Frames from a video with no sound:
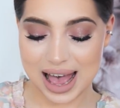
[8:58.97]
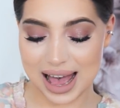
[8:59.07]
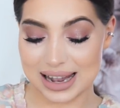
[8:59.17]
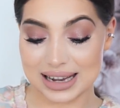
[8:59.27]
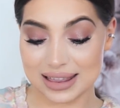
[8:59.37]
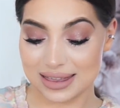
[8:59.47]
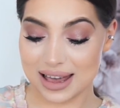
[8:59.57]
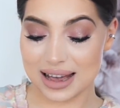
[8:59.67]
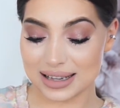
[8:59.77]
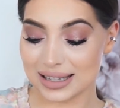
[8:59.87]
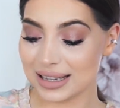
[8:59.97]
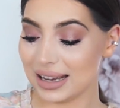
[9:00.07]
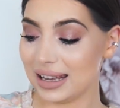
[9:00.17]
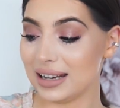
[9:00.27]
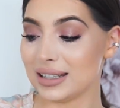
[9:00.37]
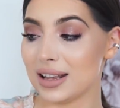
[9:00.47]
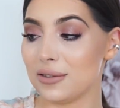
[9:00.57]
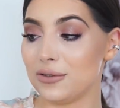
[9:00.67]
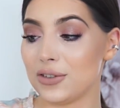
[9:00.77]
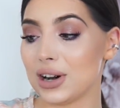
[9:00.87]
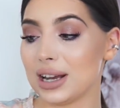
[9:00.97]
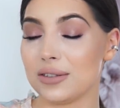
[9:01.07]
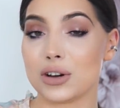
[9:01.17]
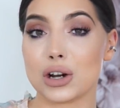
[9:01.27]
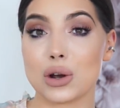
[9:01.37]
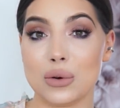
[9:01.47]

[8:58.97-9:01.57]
and it does. It is very, very